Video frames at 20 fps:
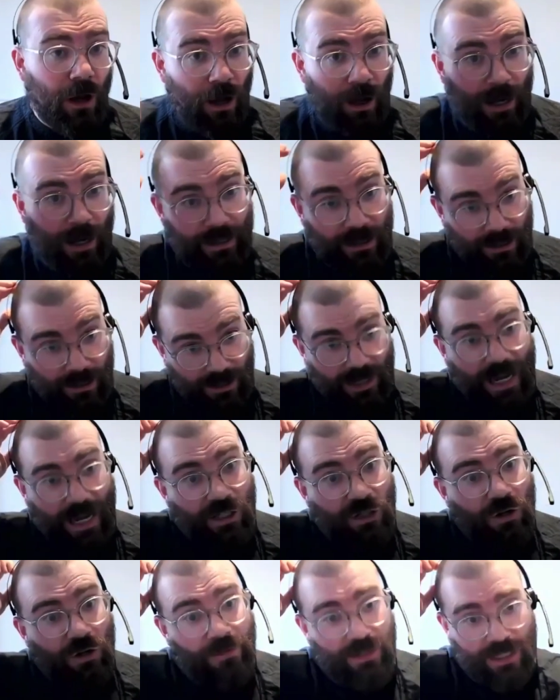in today's
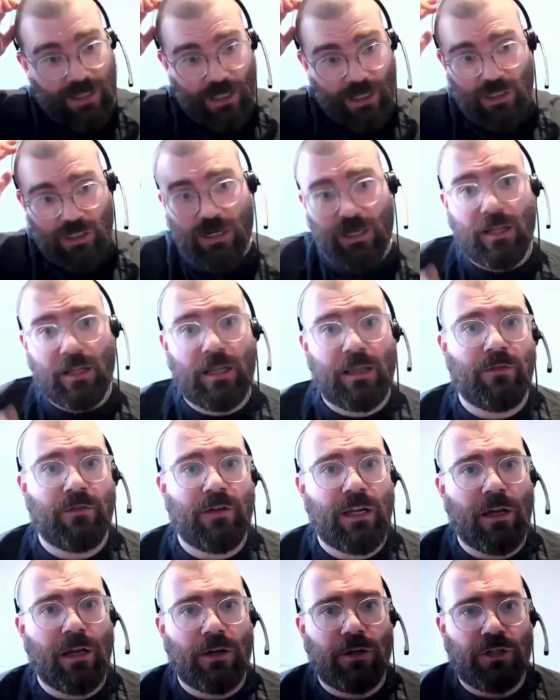conversation and in the
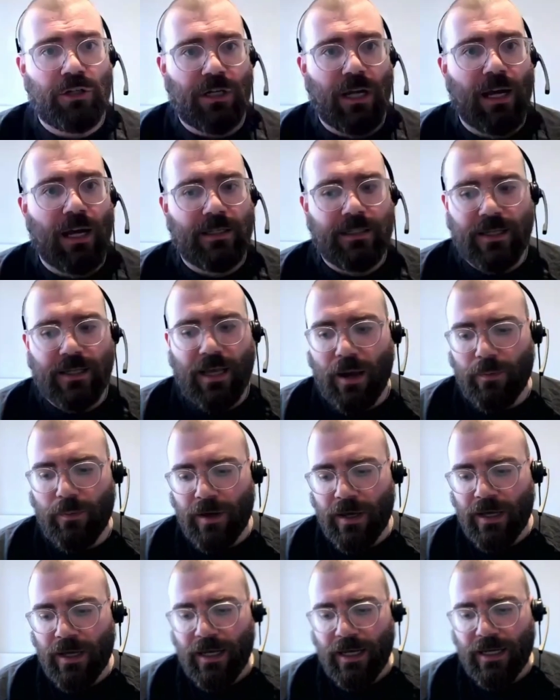video you shared, Seb,
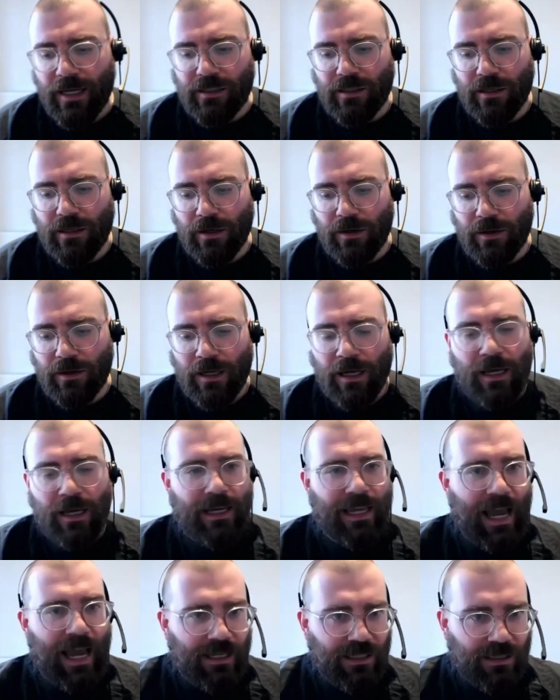is that,
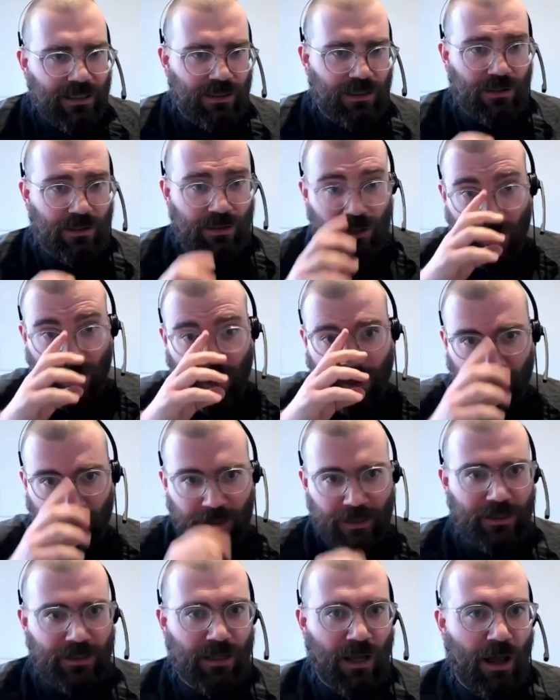yes, circular
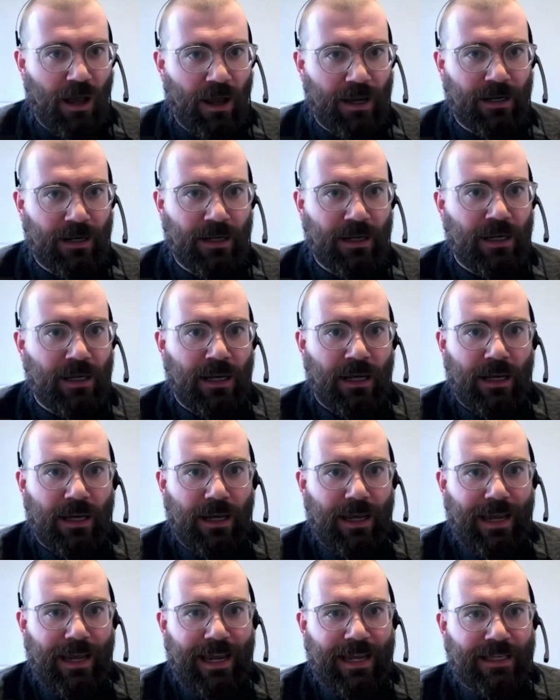design
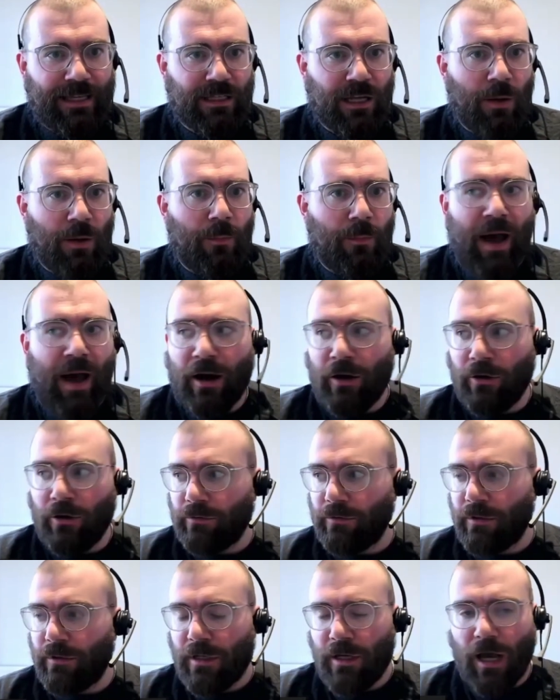is
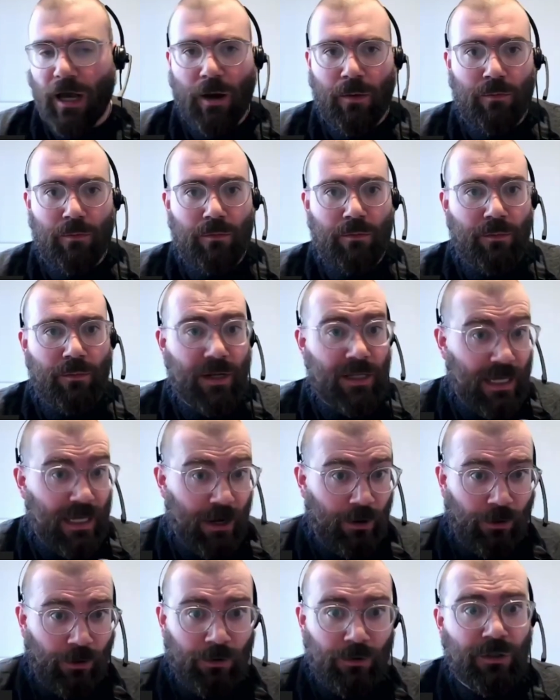about
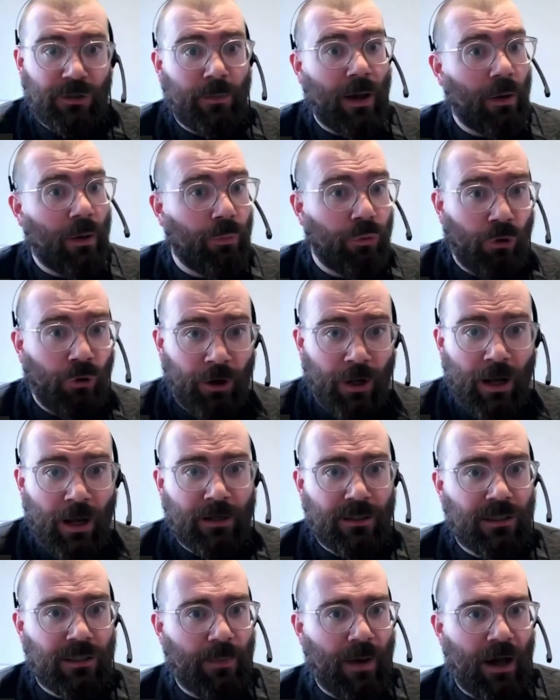materials, about
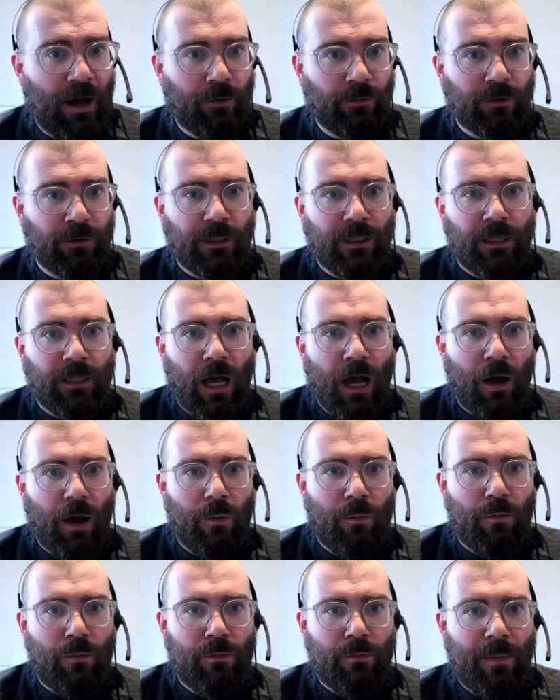products, about
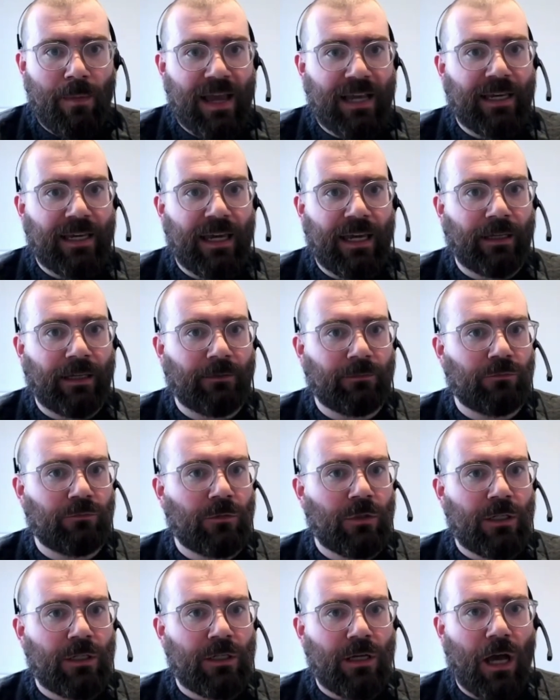making
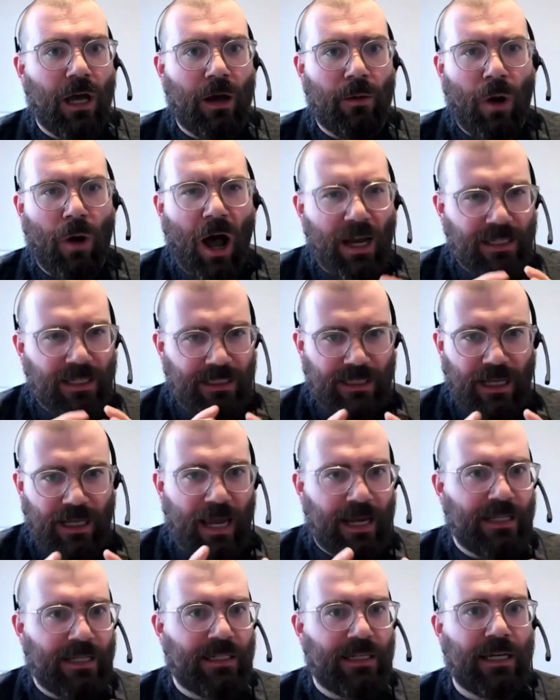
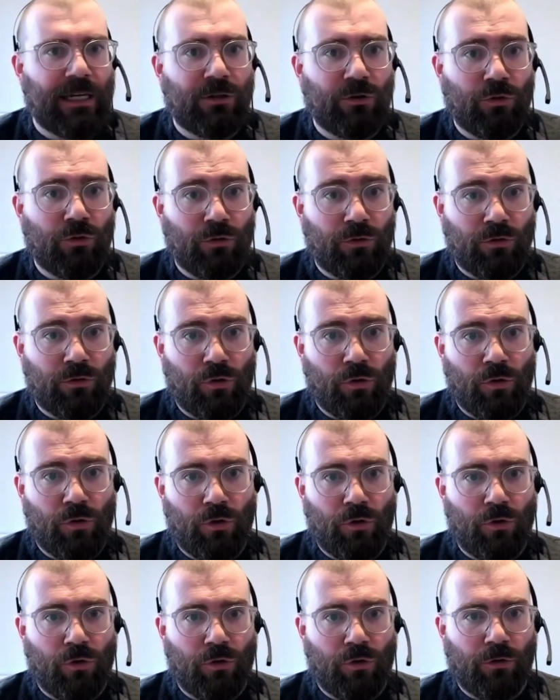isolated
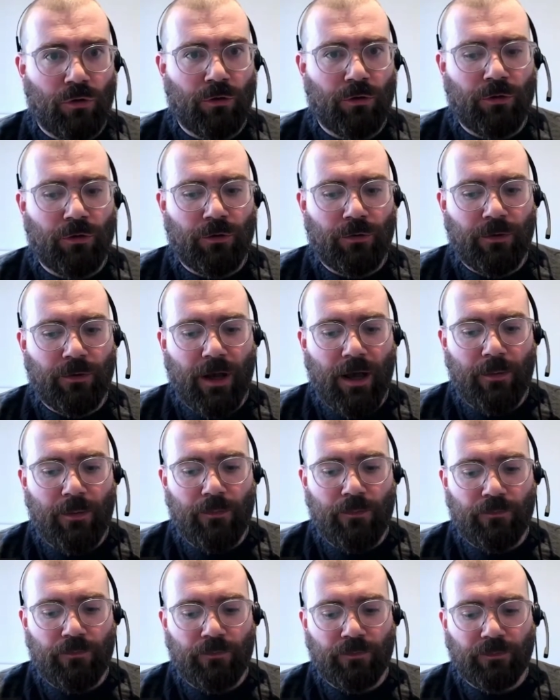or
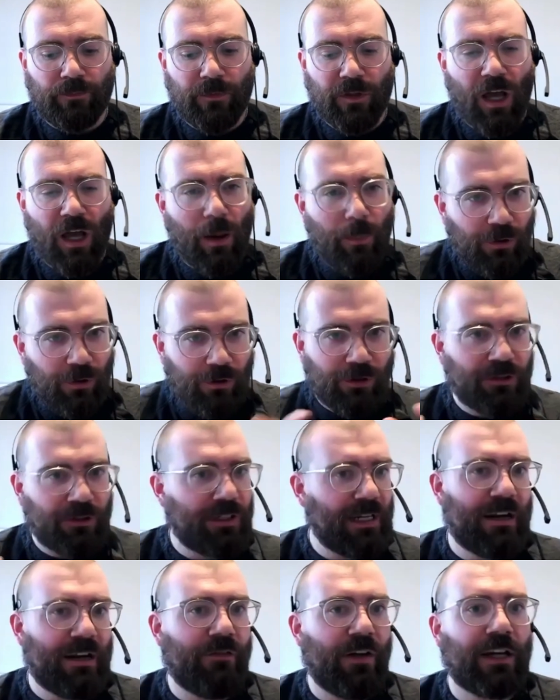coupled
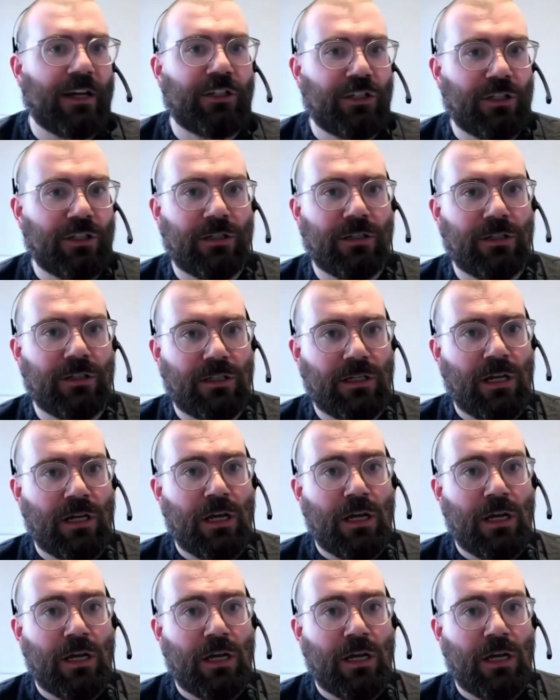innovations